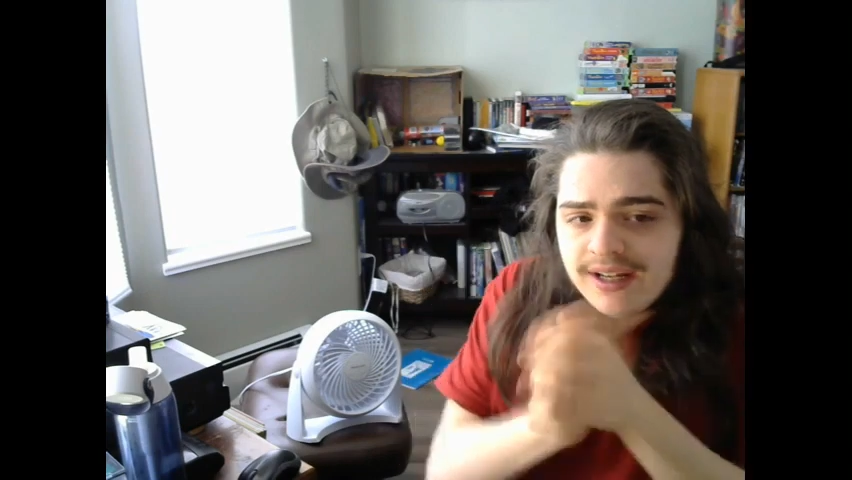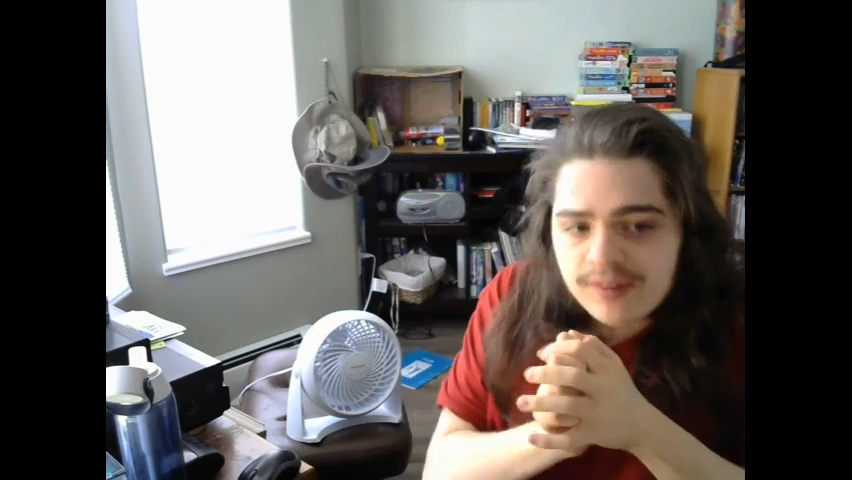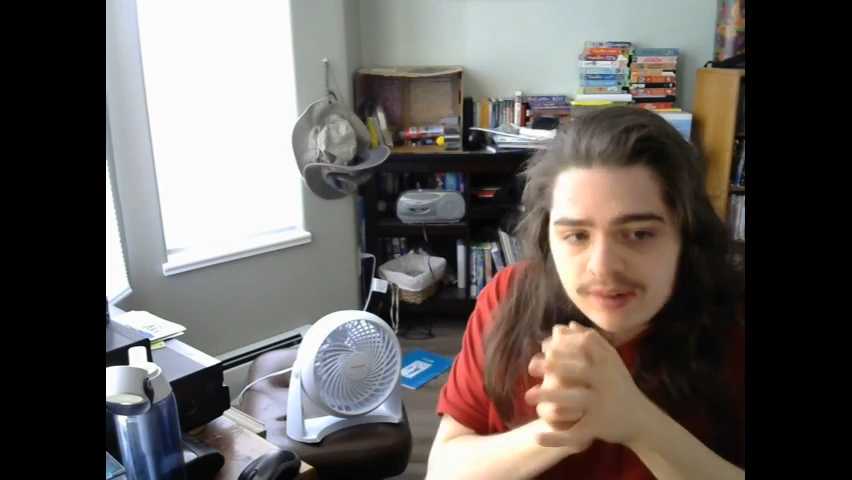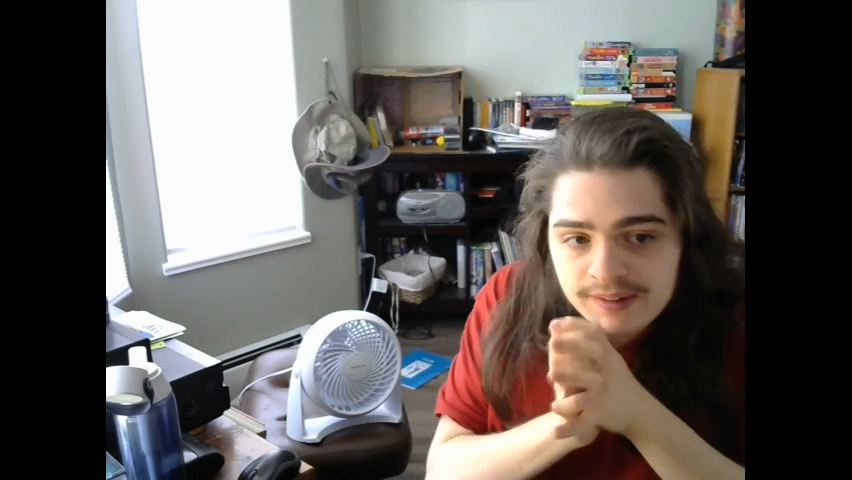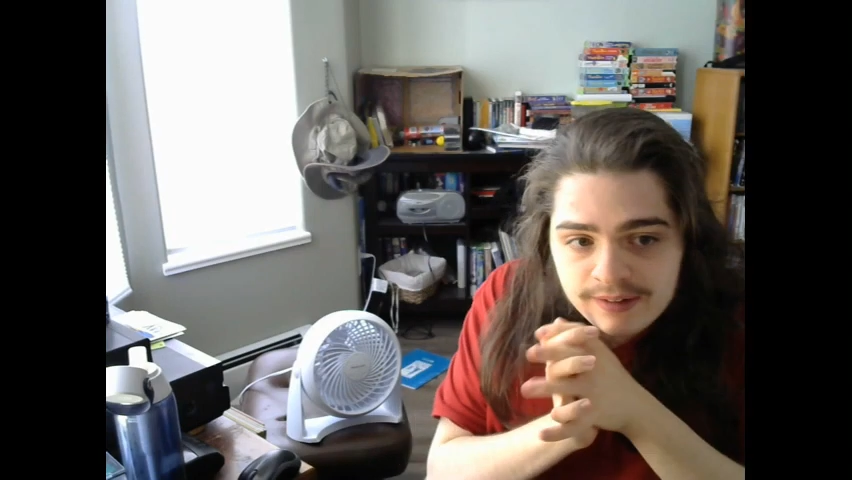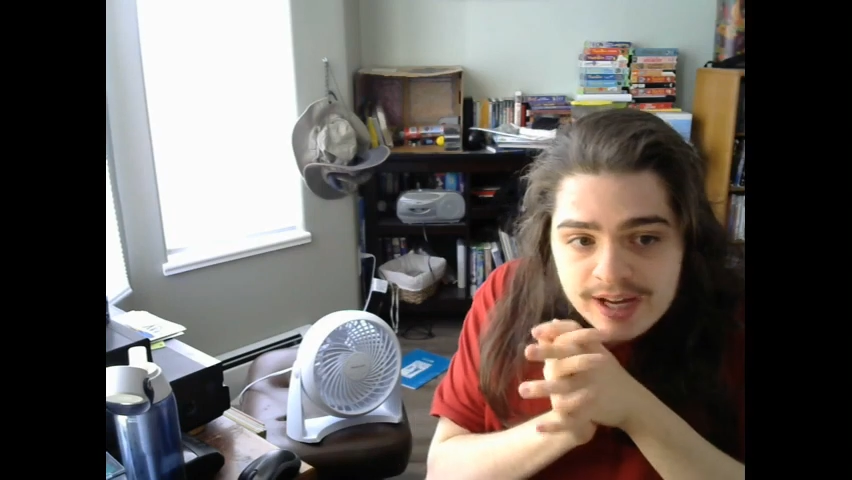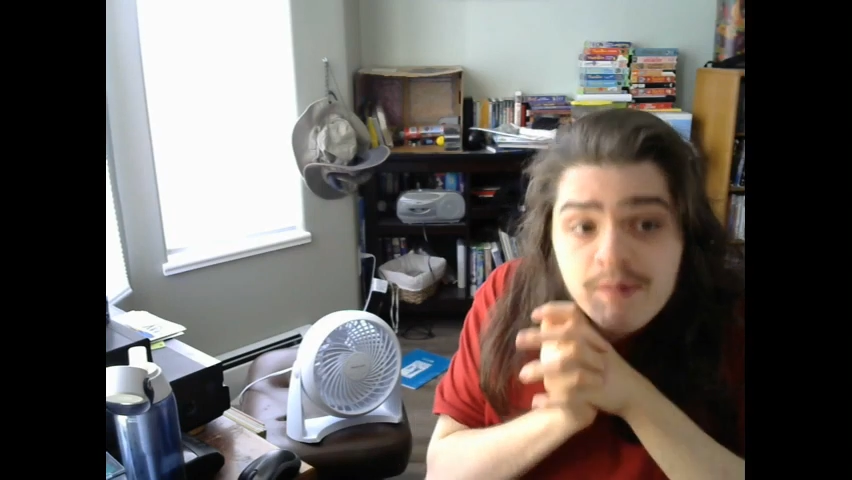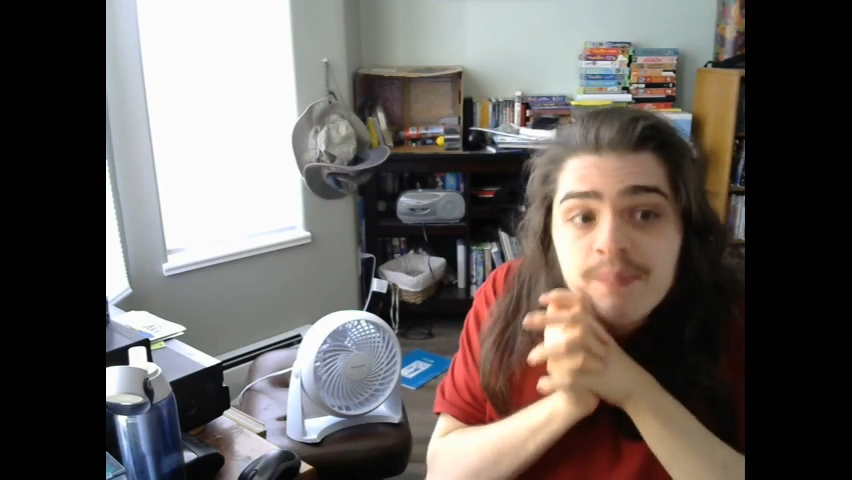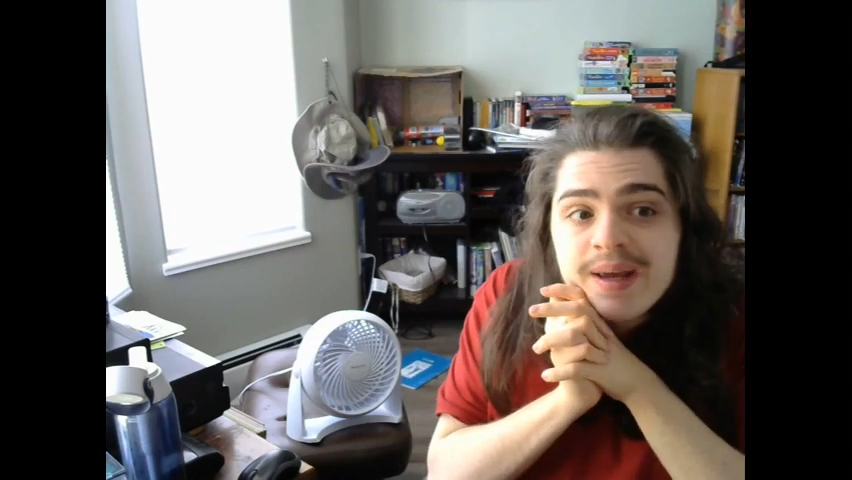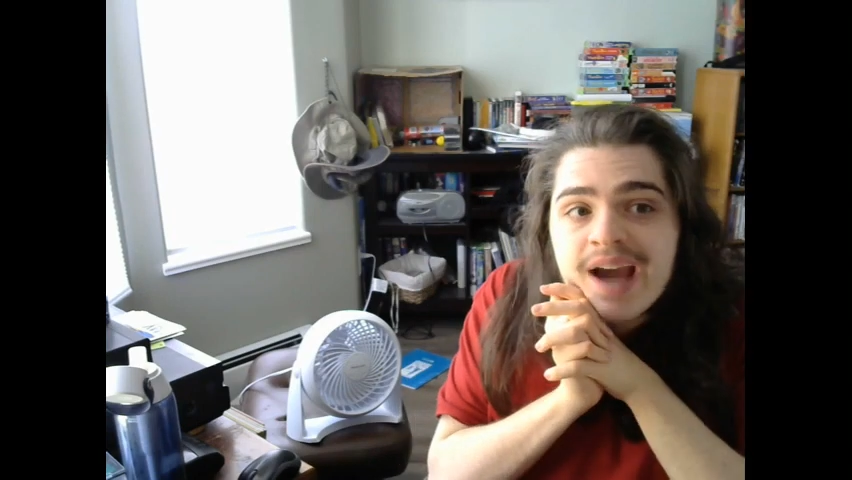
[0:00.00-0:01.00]
it
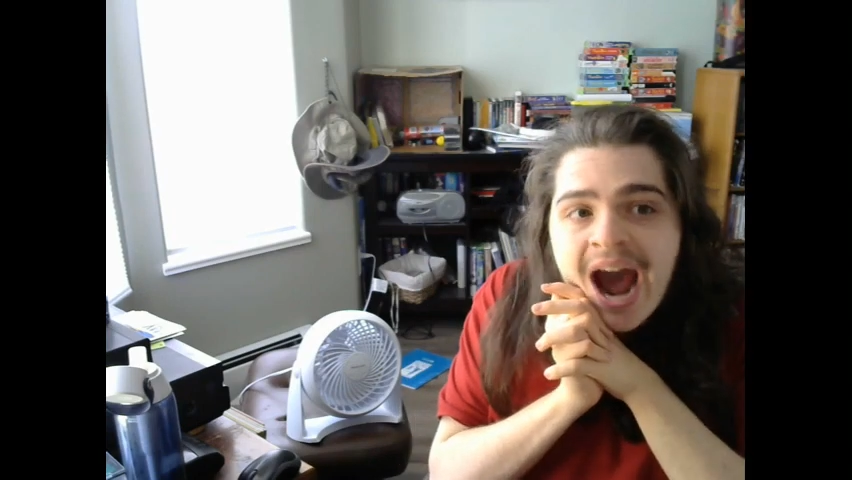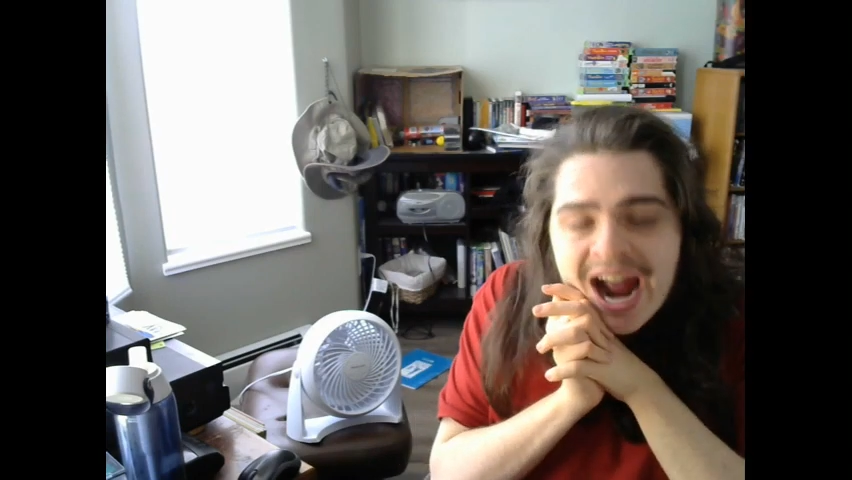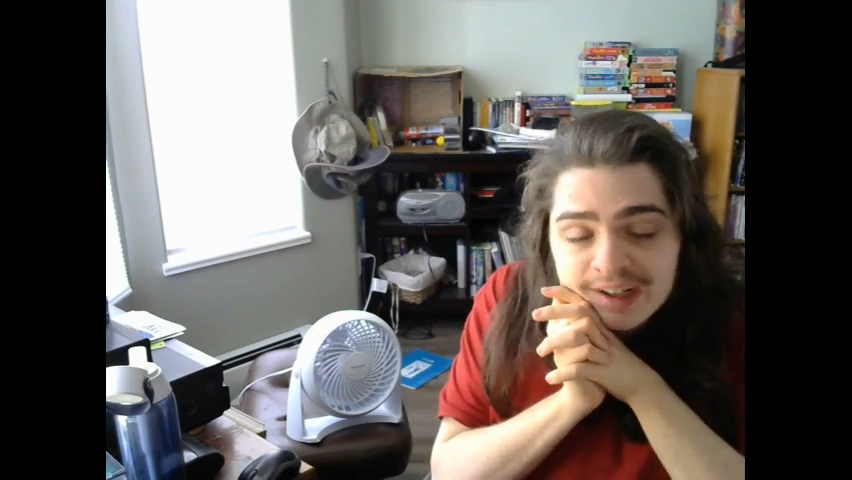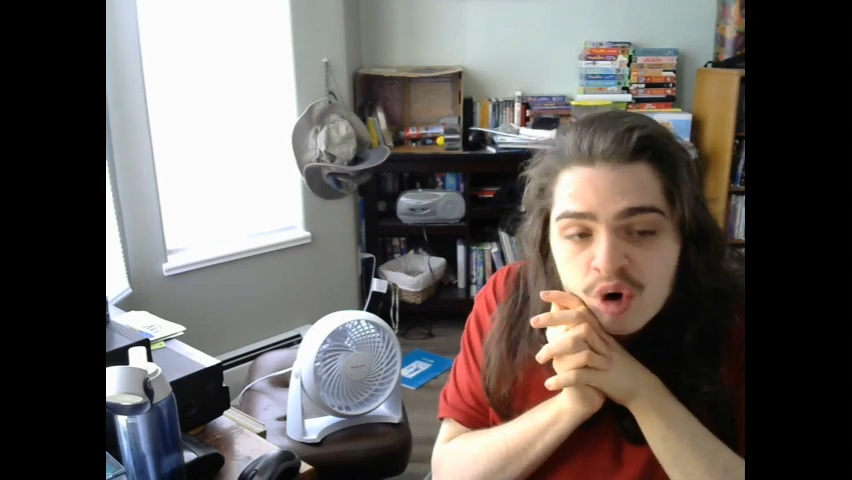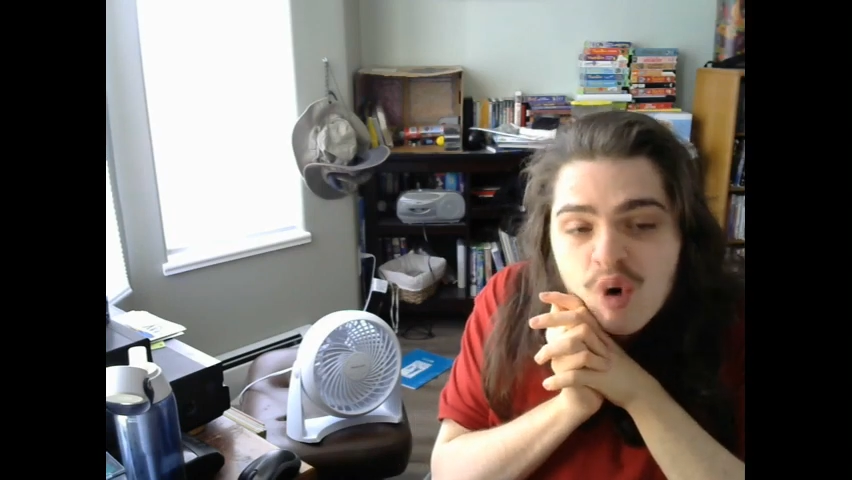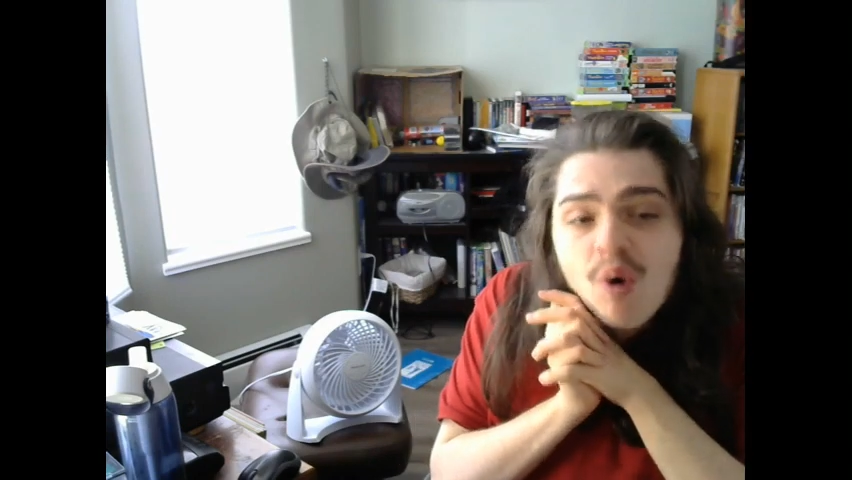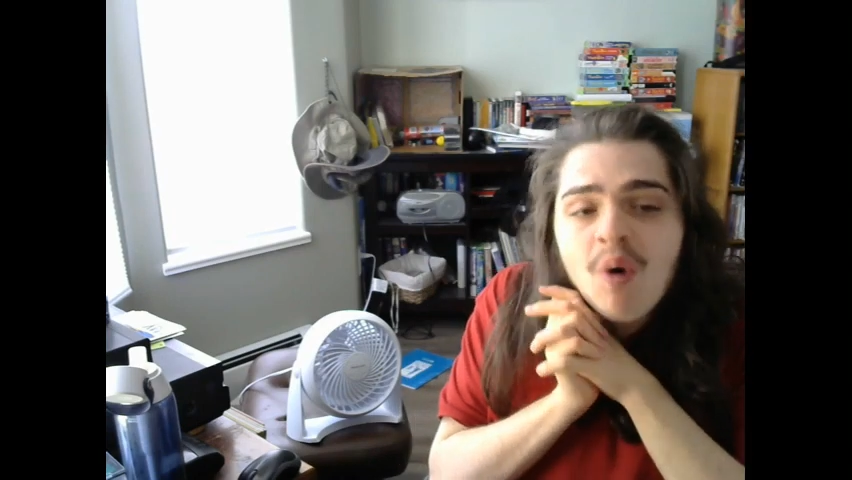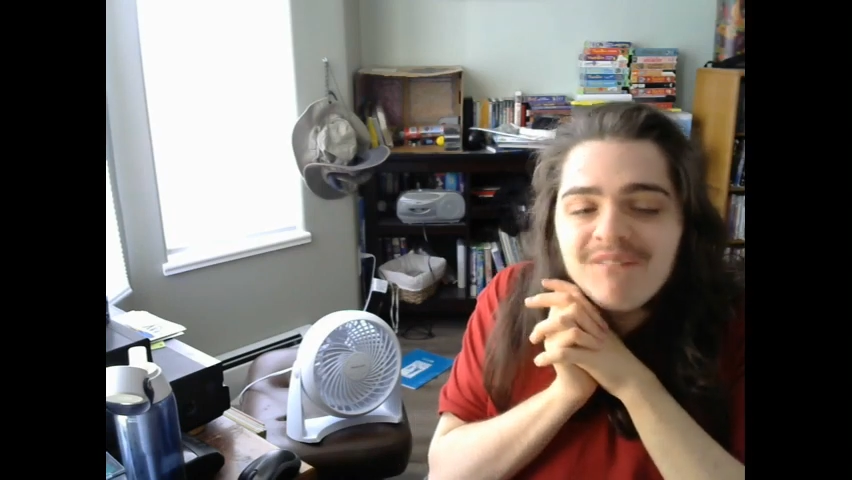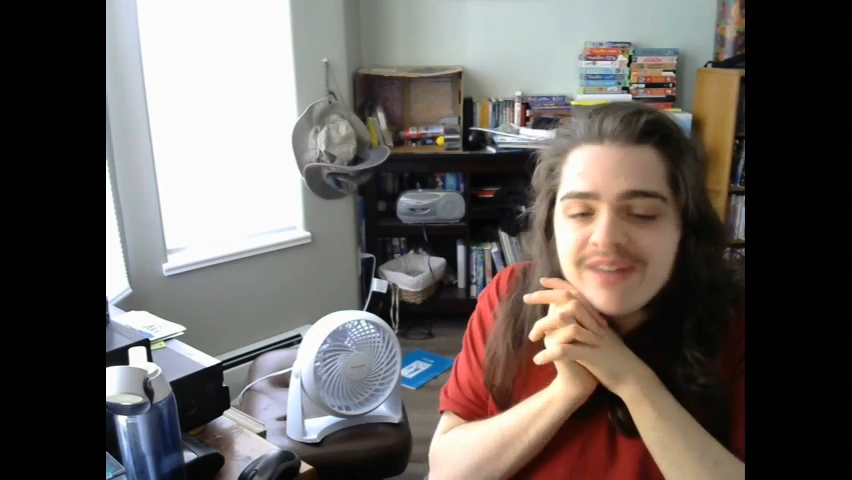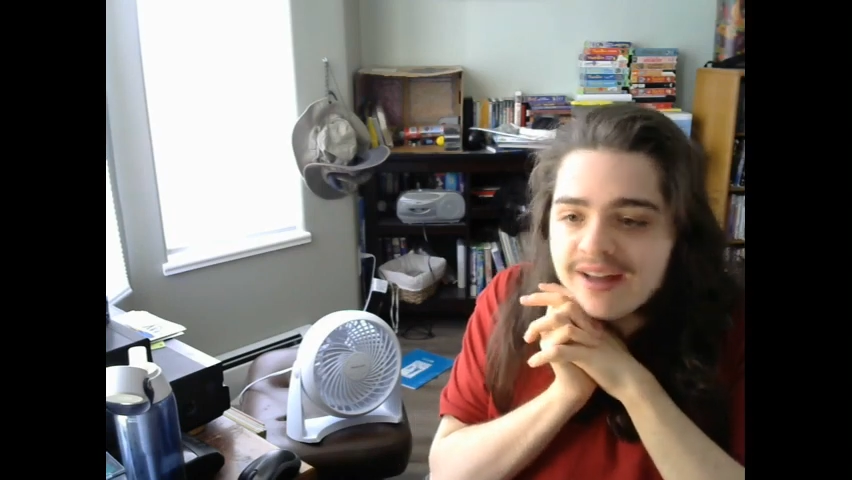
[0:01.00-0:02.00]
would be kind of
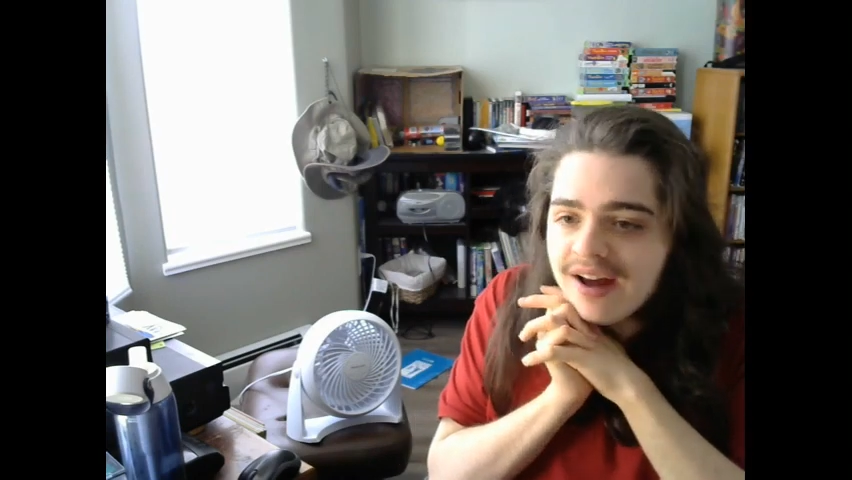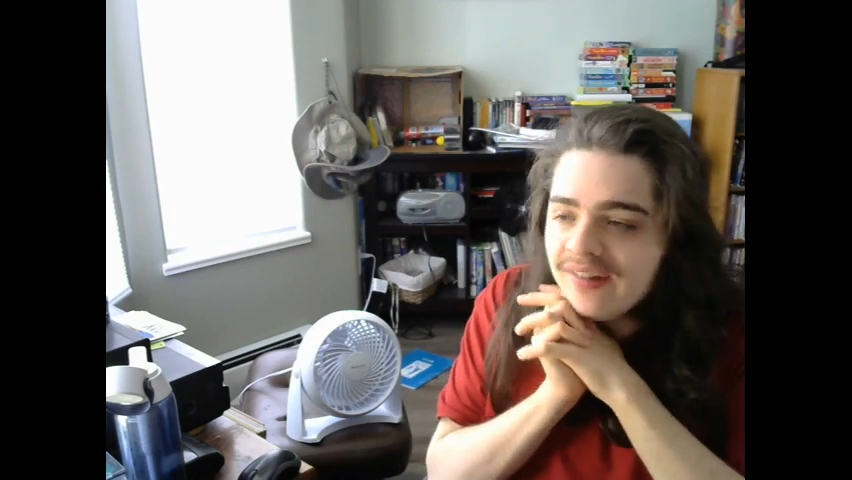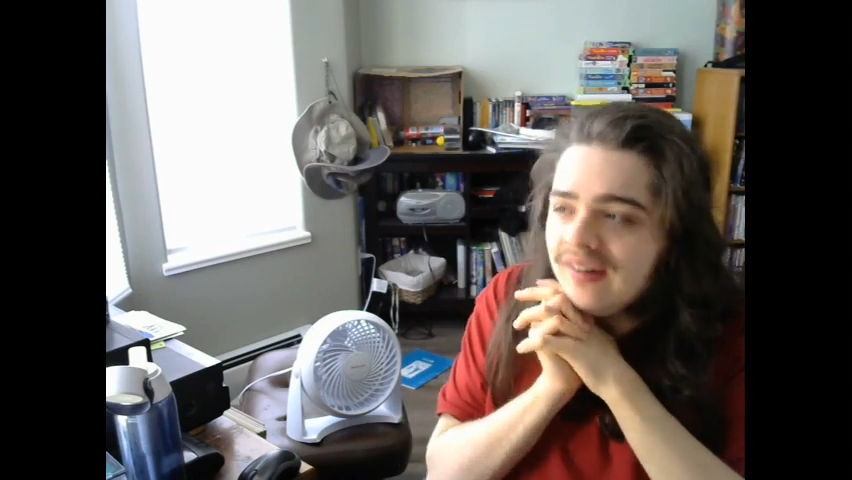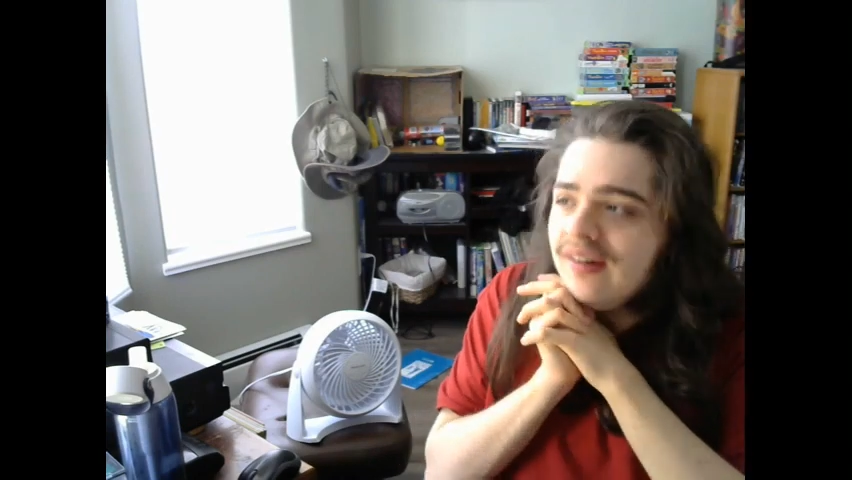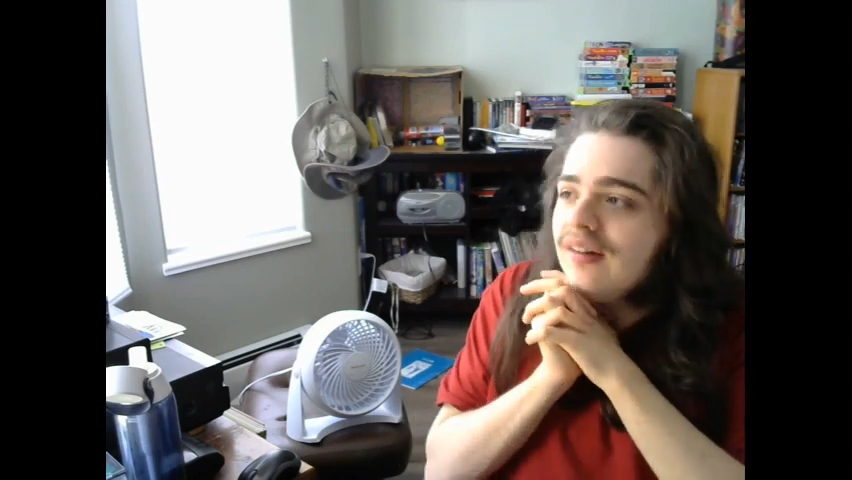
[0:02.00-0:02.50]
cool because